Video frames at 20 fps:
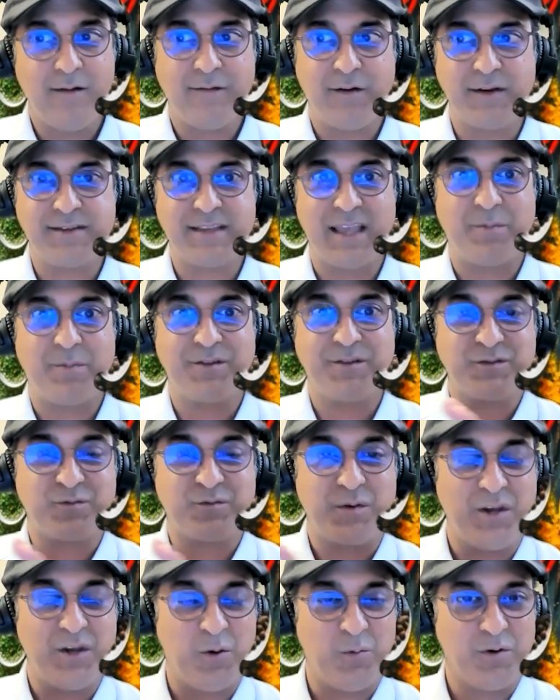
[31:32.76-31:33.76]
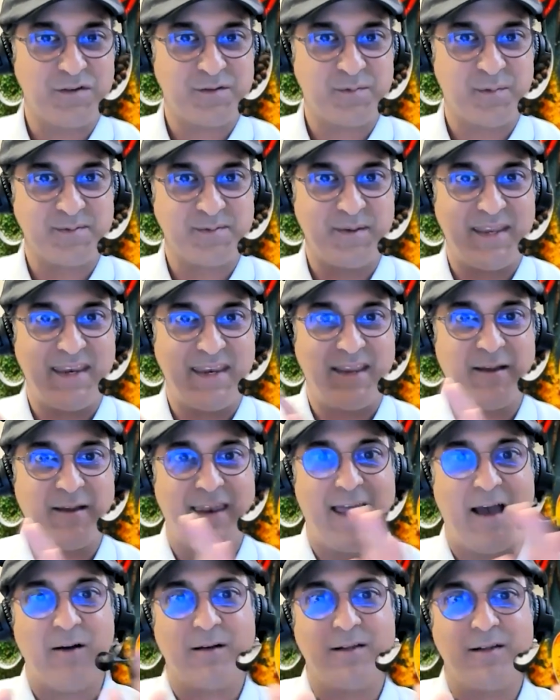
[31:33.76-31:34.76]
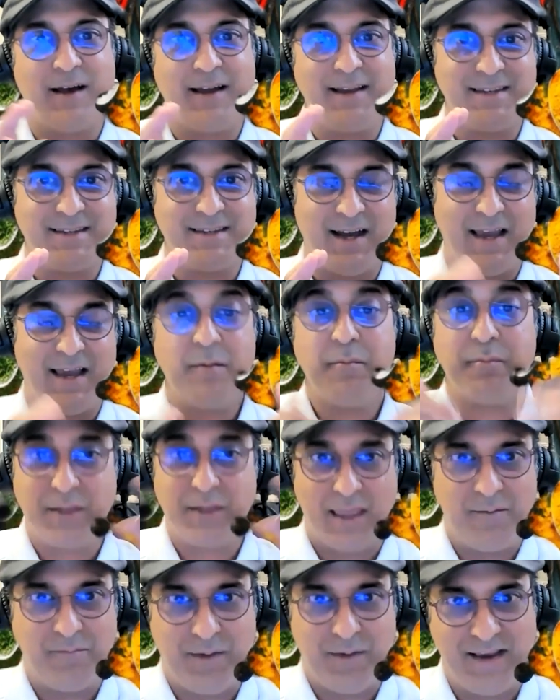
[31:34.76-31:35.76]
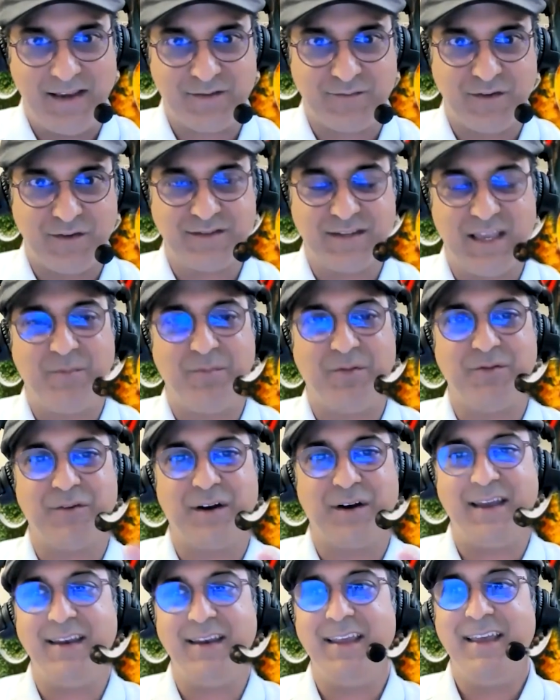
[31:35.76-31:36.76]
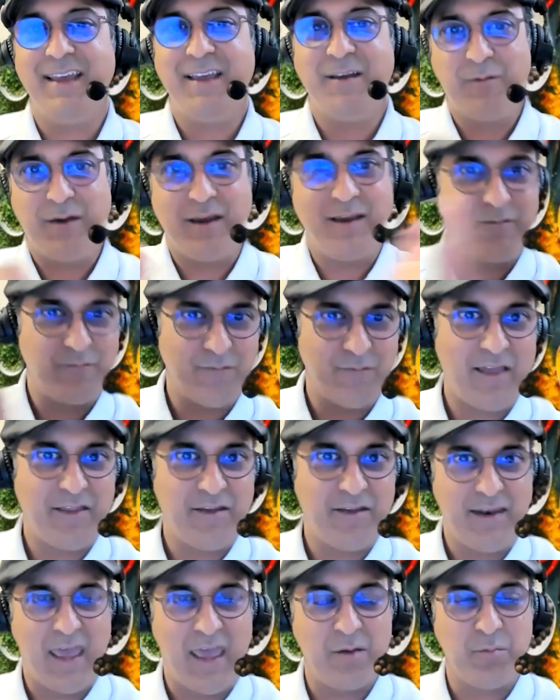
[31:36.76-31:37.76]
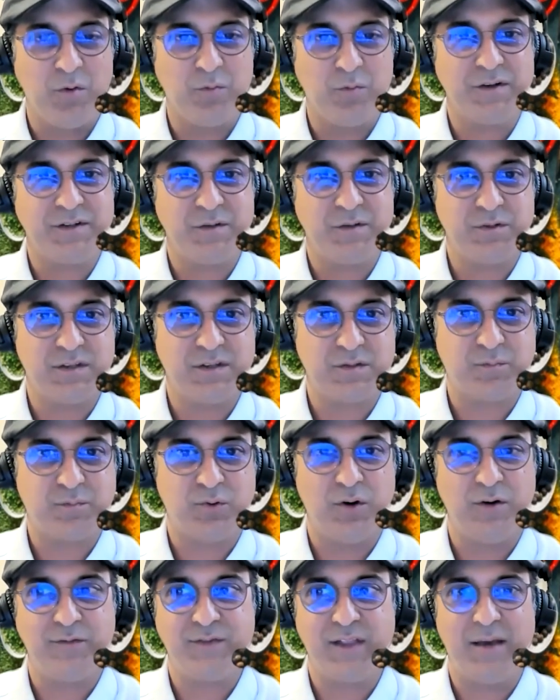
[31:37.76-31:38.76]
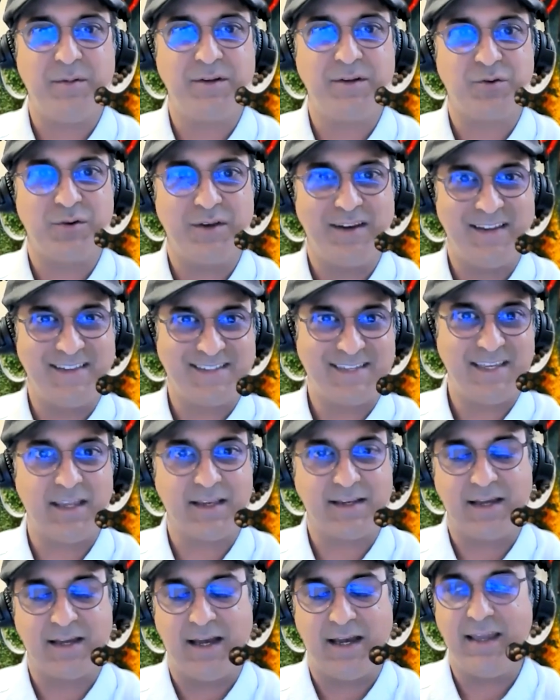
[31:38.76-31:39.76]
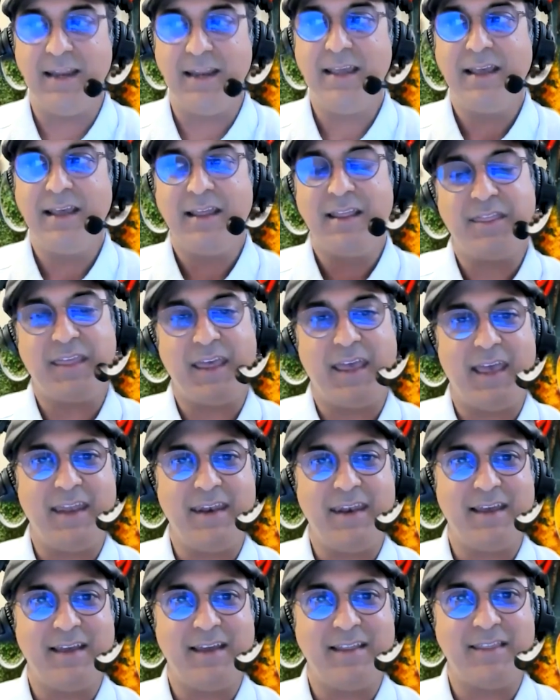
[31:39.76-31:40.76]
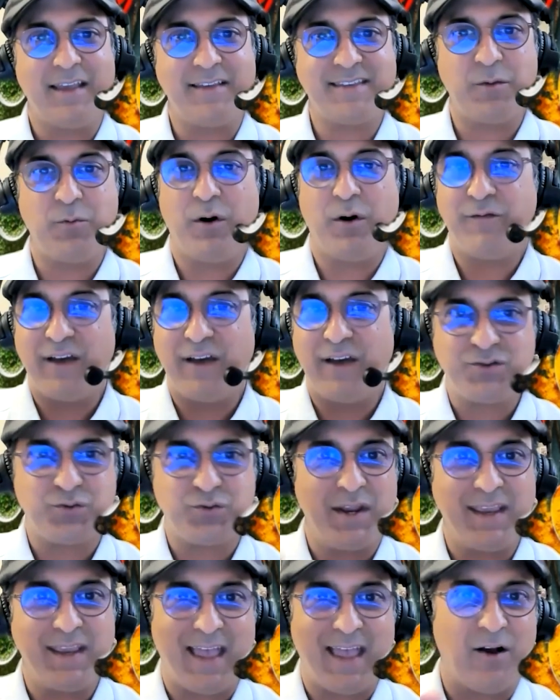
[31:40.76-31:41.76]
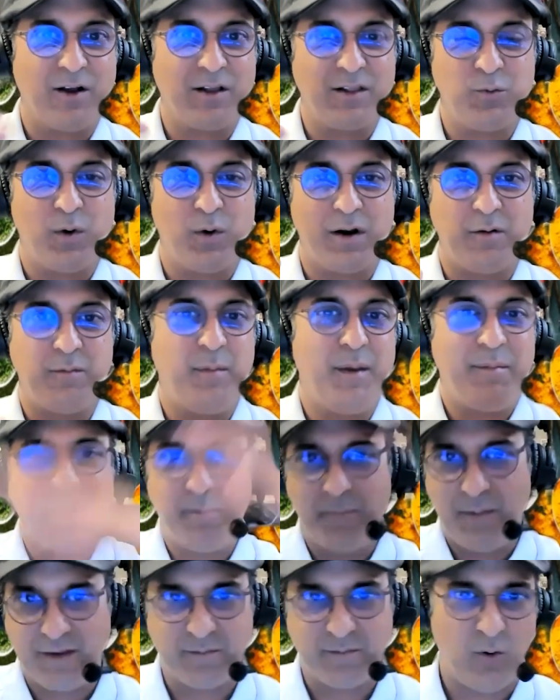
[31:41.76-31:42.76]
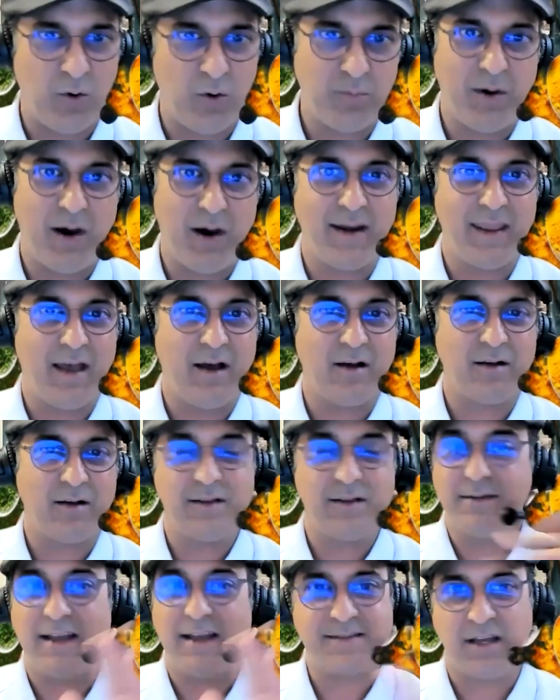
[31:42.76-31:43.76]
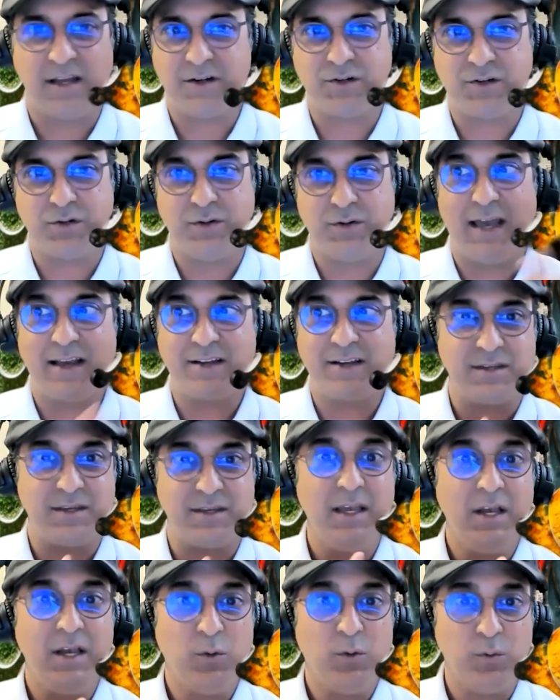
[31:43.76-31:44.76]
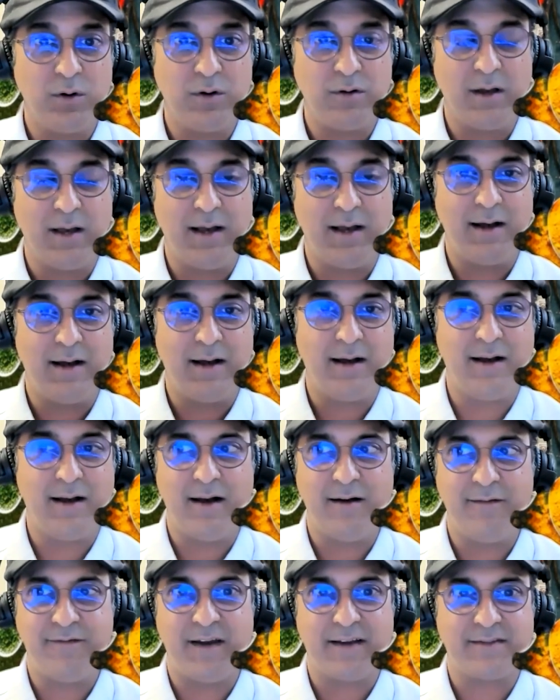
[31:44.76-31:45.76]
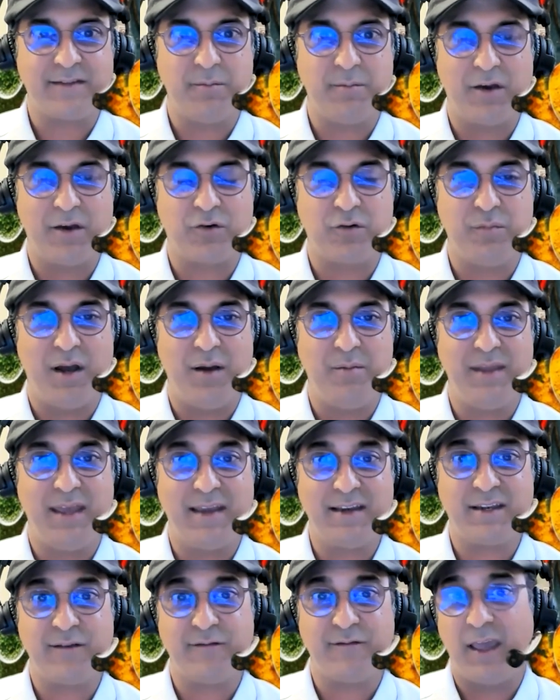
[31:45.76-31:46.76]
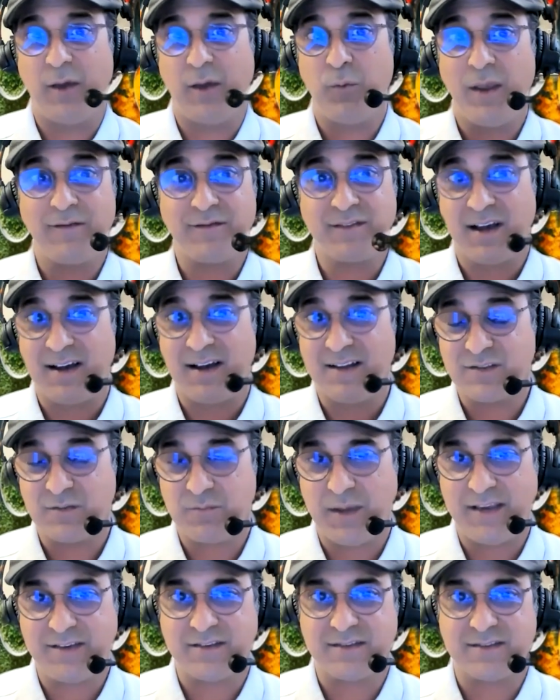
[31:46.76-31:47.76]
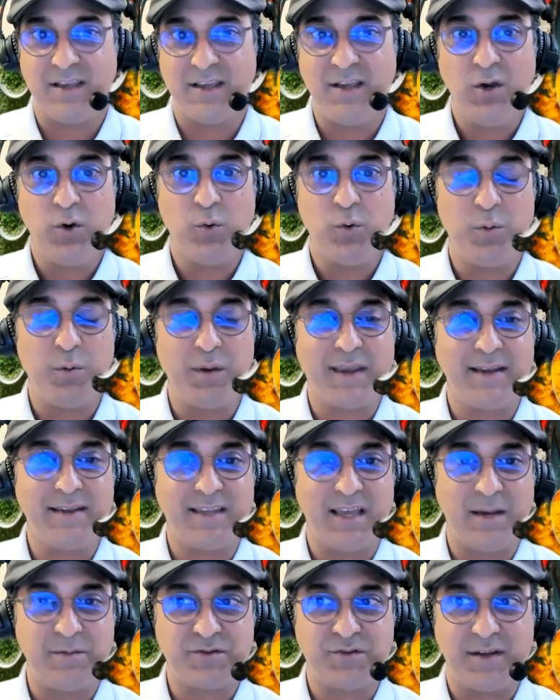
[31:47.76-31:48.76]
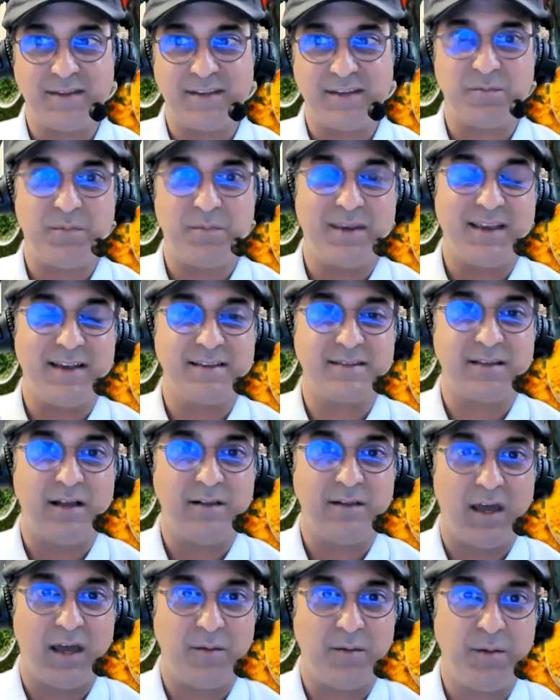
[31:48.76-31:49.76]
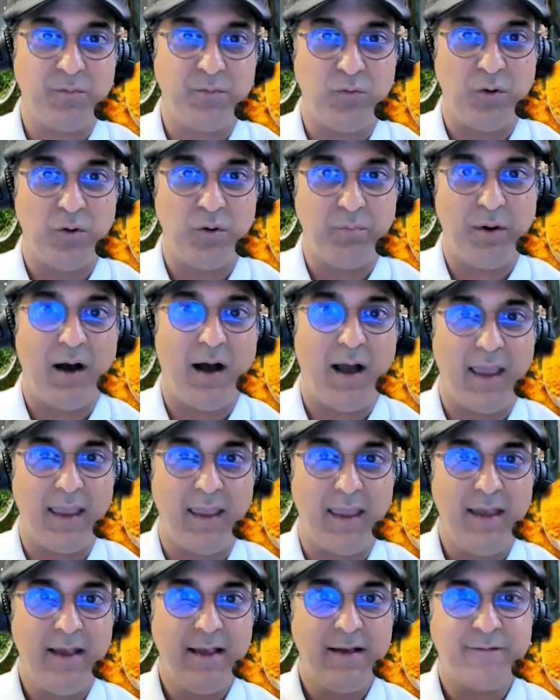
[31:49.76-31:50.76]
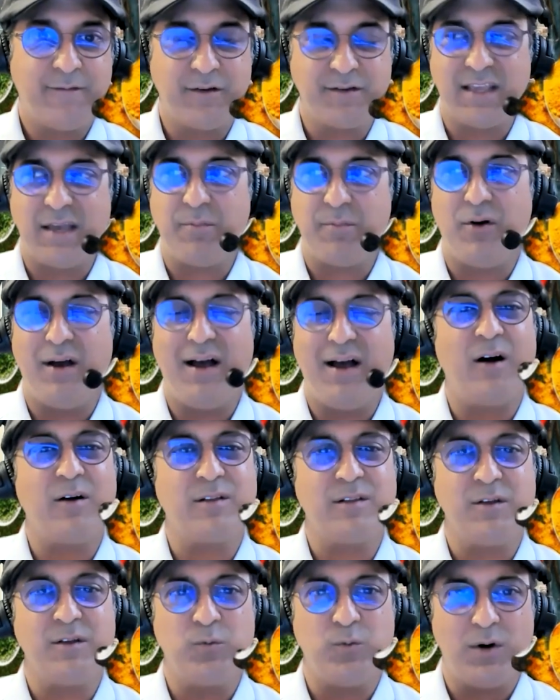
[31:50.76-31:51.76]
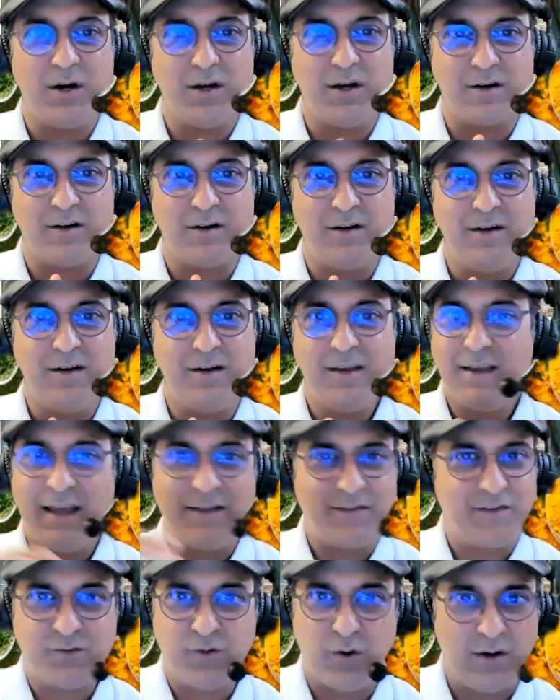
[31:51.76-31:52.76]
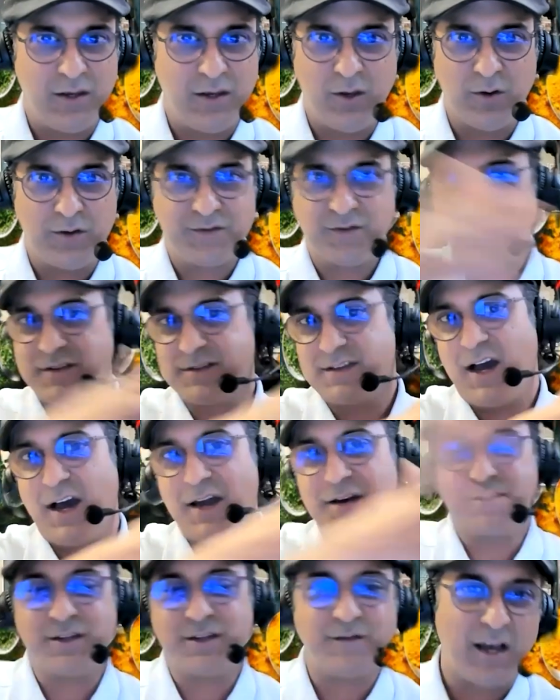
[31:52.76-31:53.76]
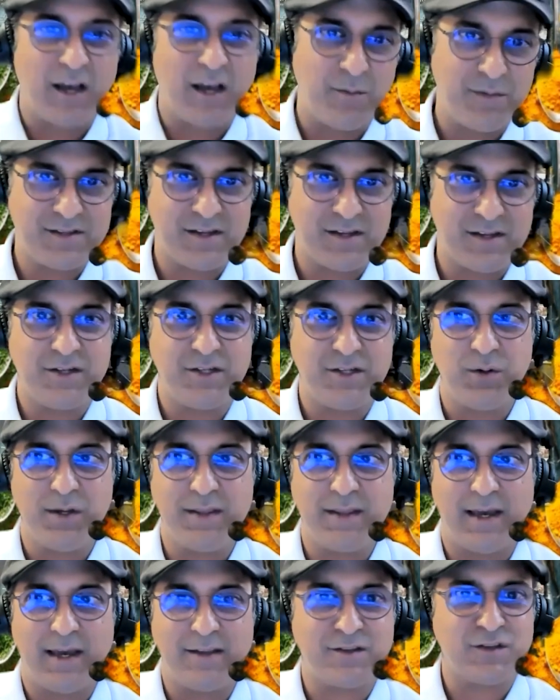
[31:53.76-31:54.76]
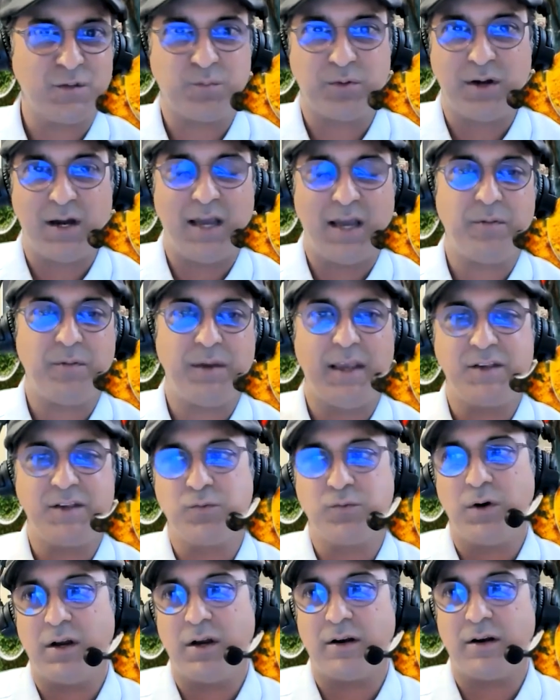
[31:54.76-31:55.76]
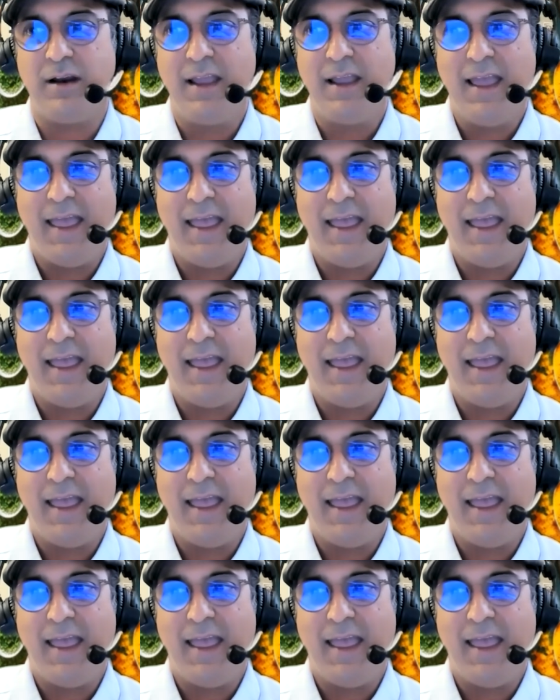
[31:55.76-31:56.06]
for example, since we know we we're supposed to be eating an alkaline diet, plant based, for example, right, it, rather than animal protein, which is pro inflammatory and acidic diet, then they say, well, if I drink alkaline water, maybe it makes my whole body alkaline. That's not true. It actually will uh, affect the microbiome negatively. And we have tons of patients where we can demonstrate this because a lot of people will buy for example, alkaline water at the store. You go to the store, there's hundreds of companies that are doing that super high pH water.